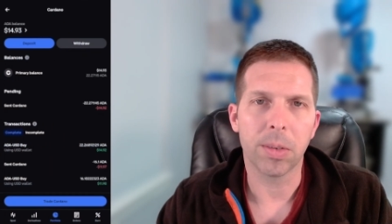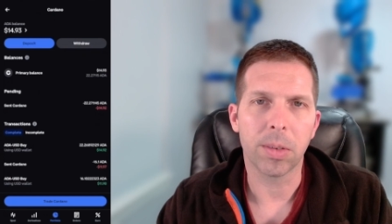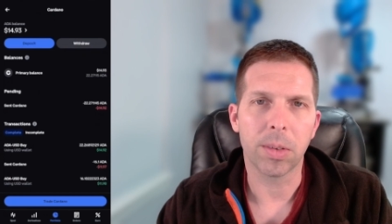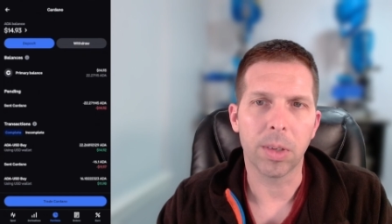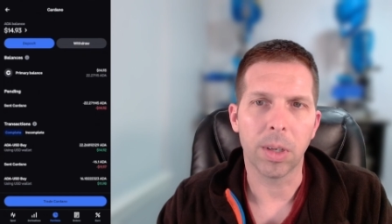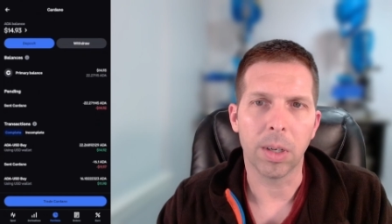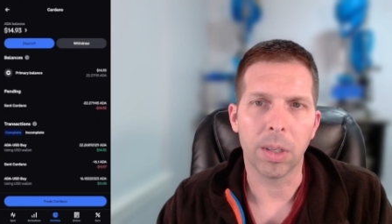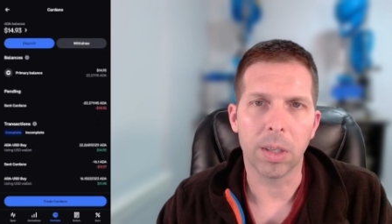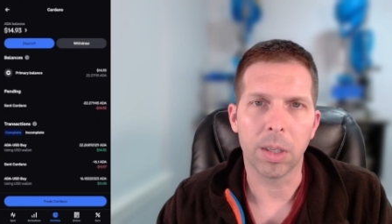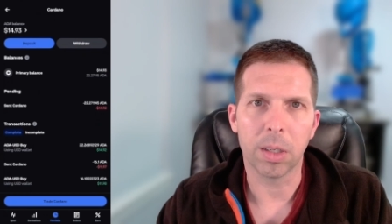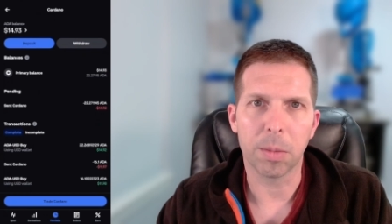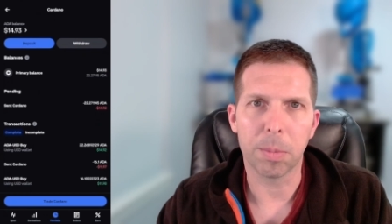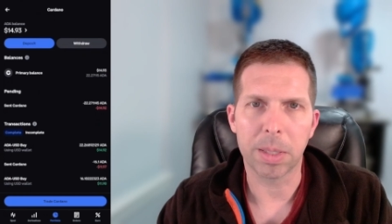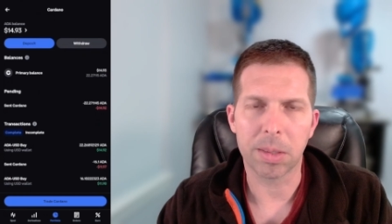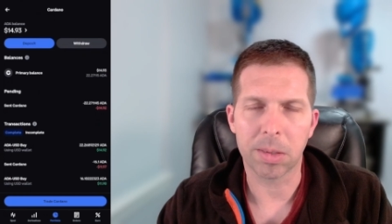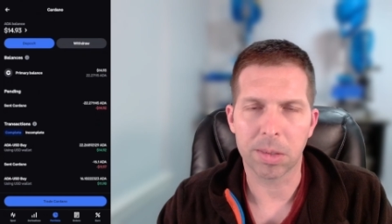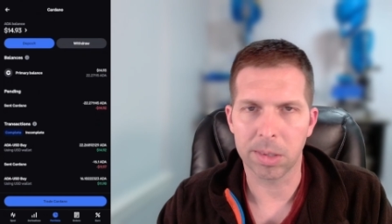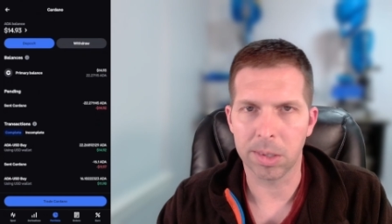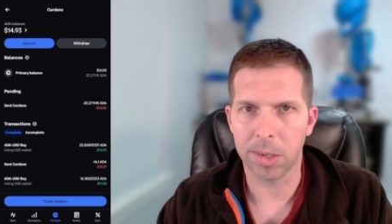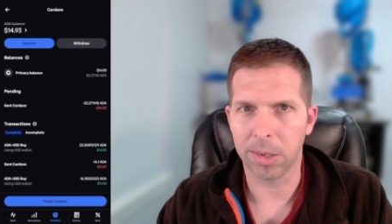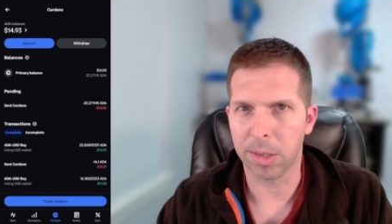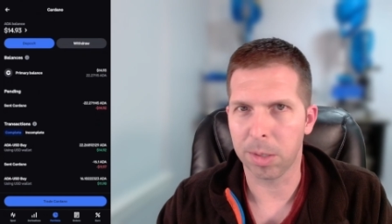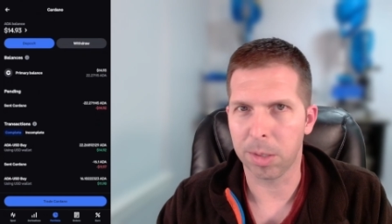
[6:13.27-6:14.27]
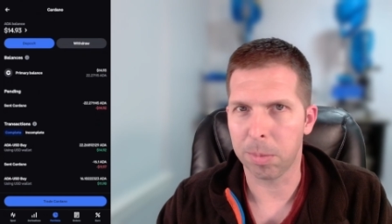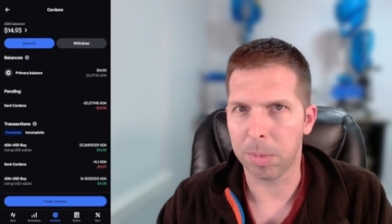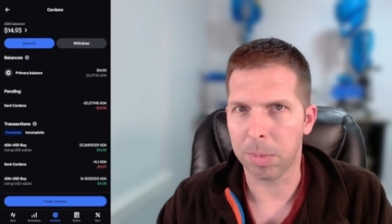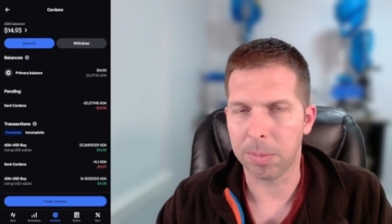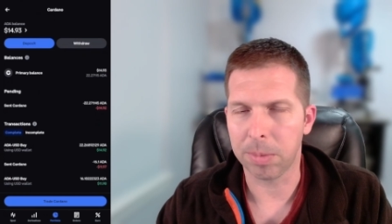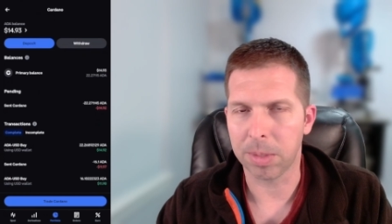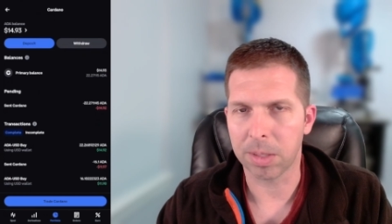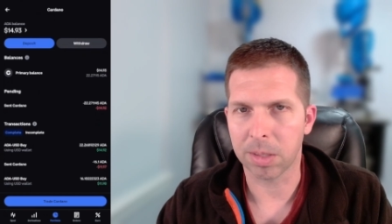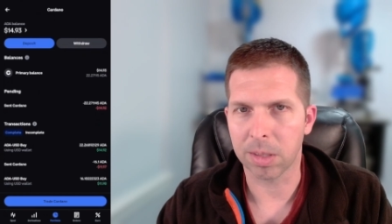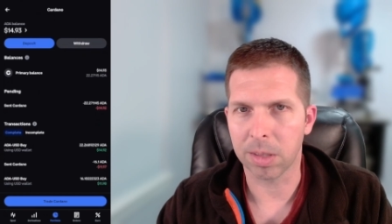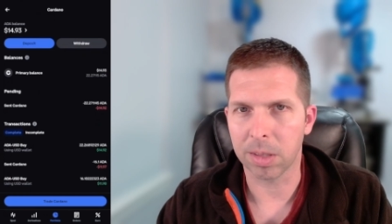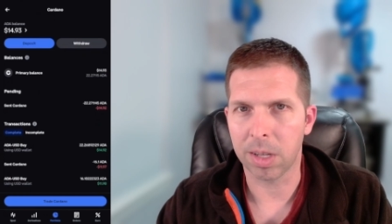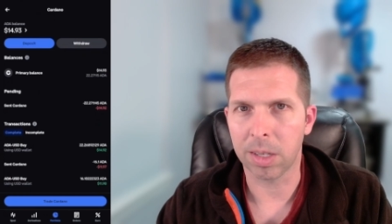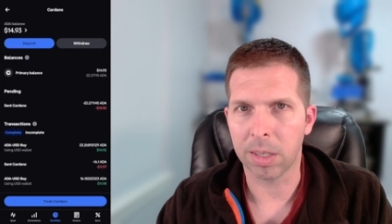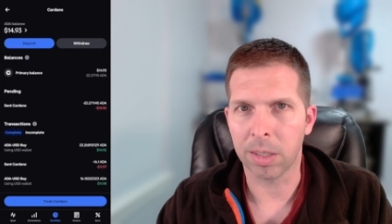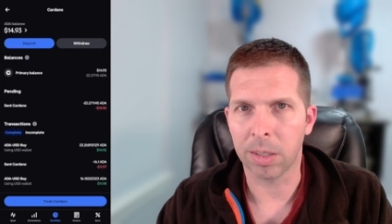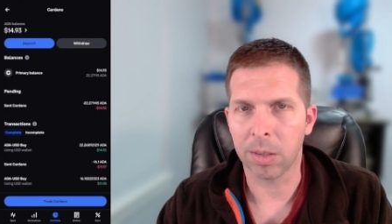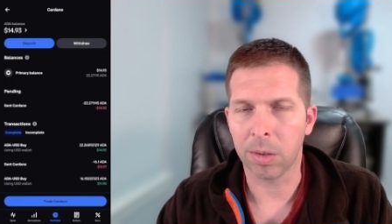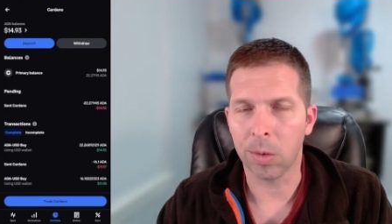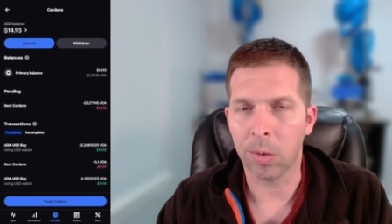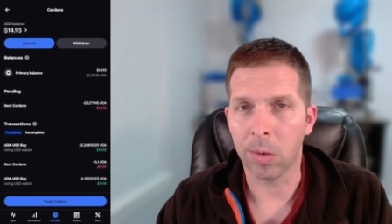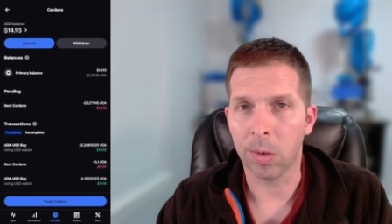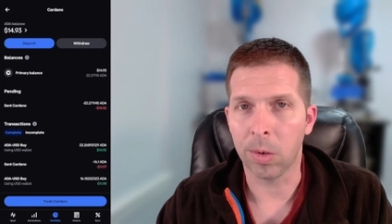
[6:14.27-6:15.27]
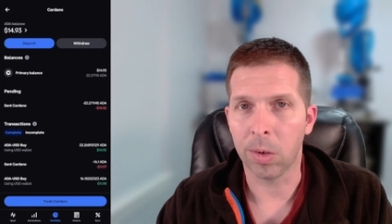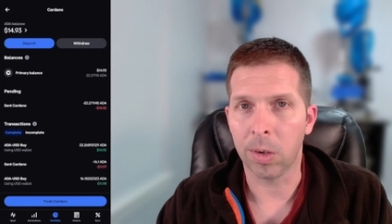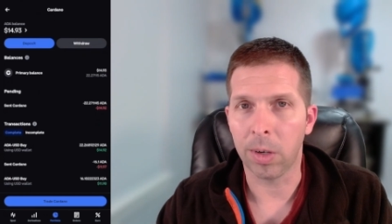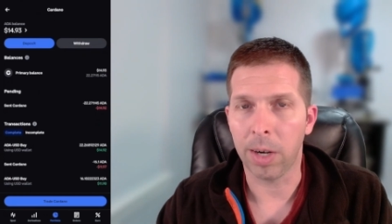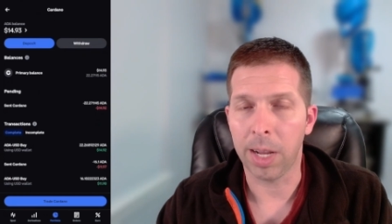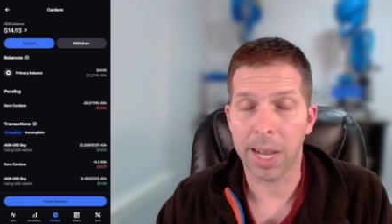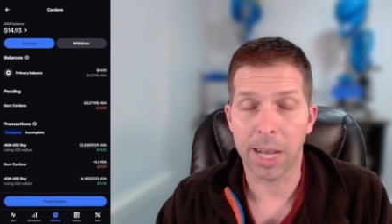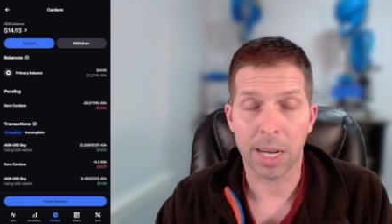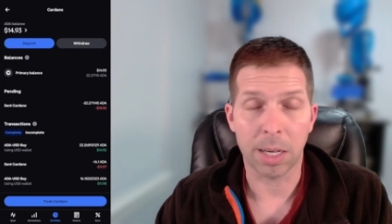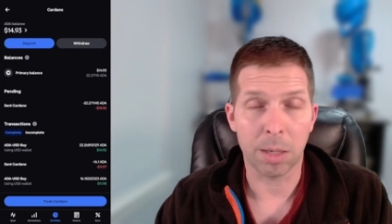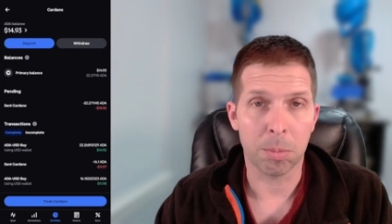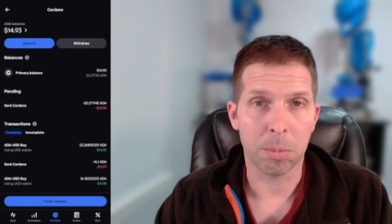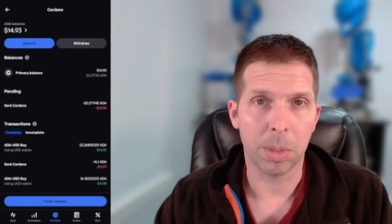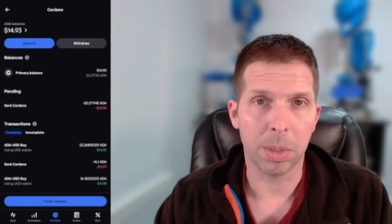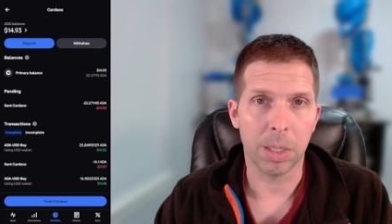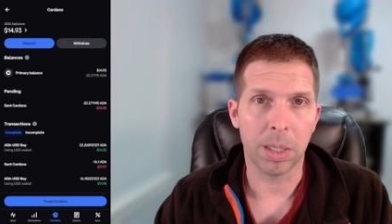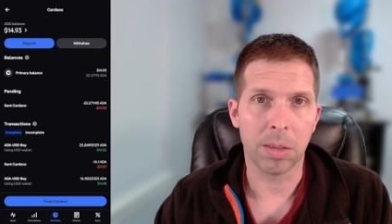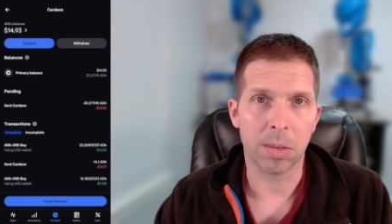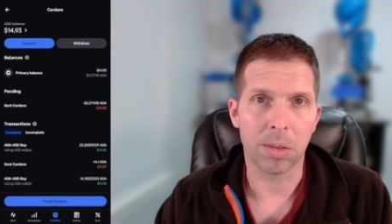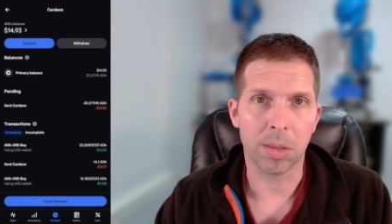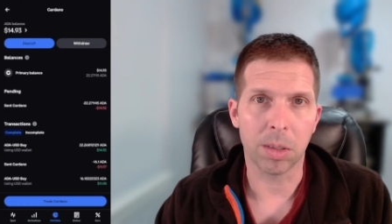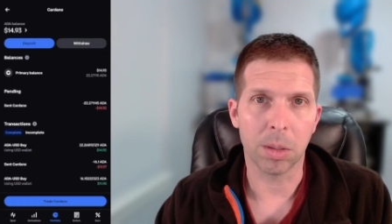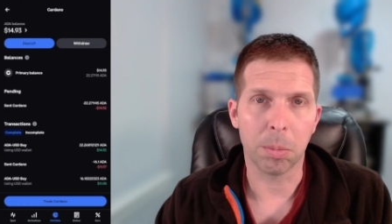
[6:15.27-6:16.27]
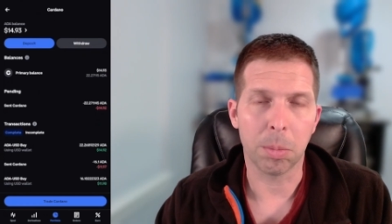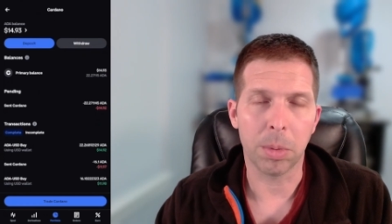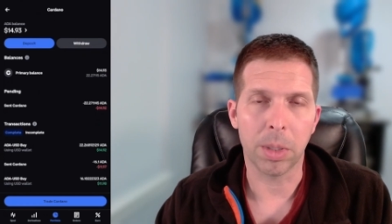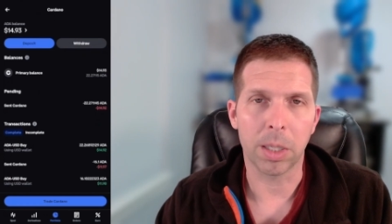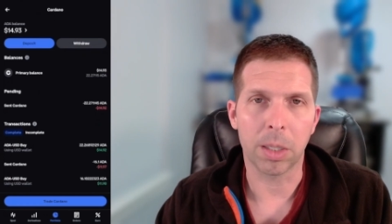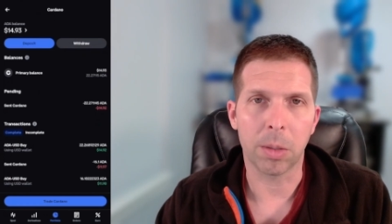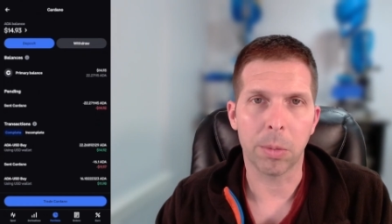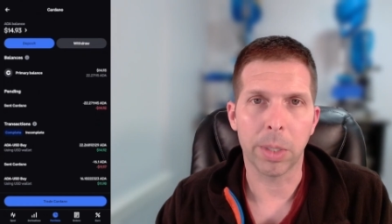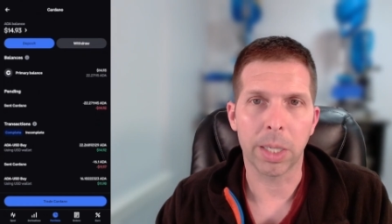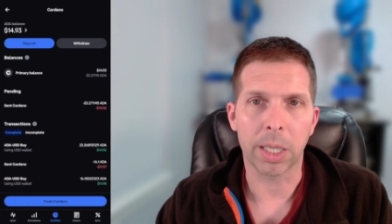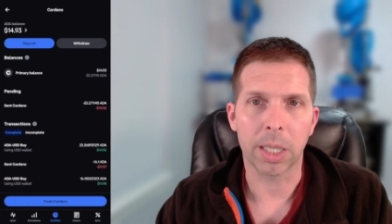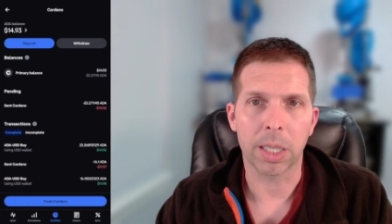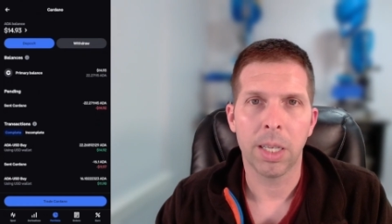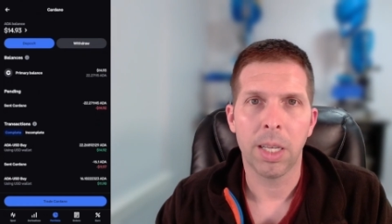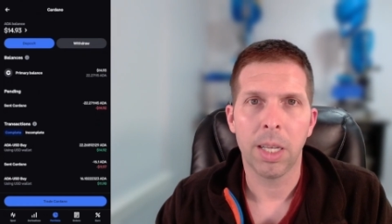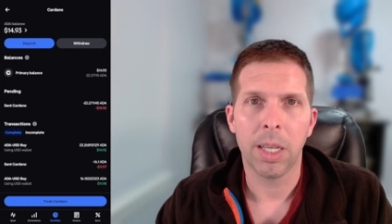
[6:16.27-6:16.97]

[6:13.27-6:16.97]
So a little bit slower than maybe Solana or Atom, but still pretty quick.